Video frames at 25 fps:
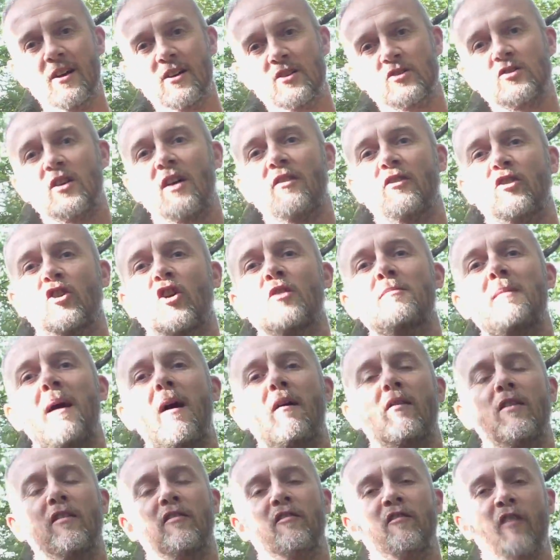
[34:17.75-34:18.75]
So I've come
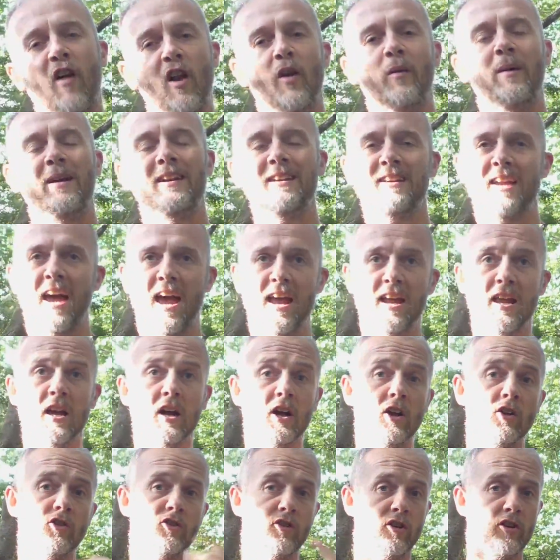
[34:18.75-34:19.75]
out the following day
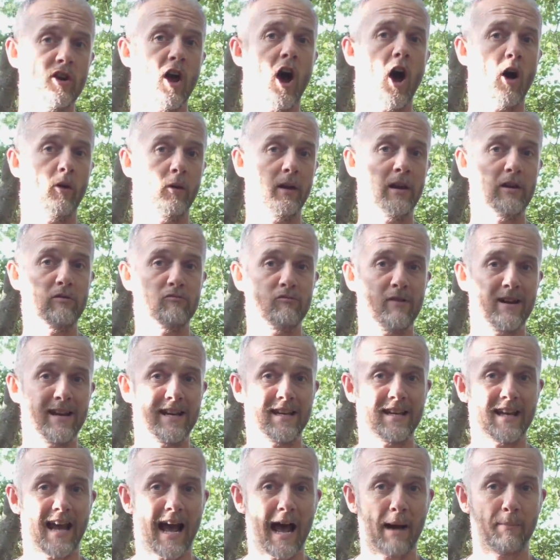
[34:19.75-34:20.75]
to not only
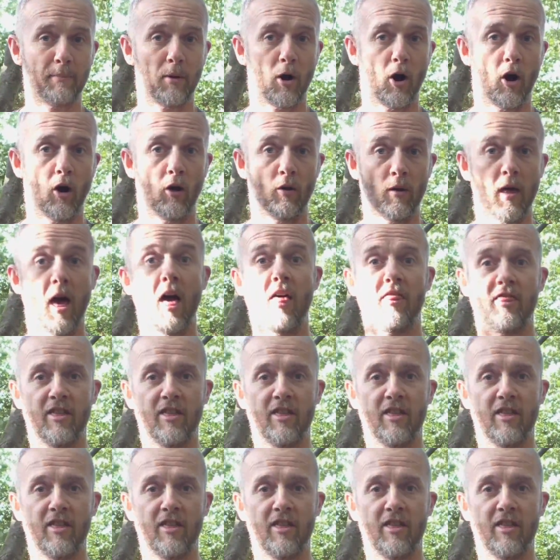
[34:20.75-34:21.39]
recap on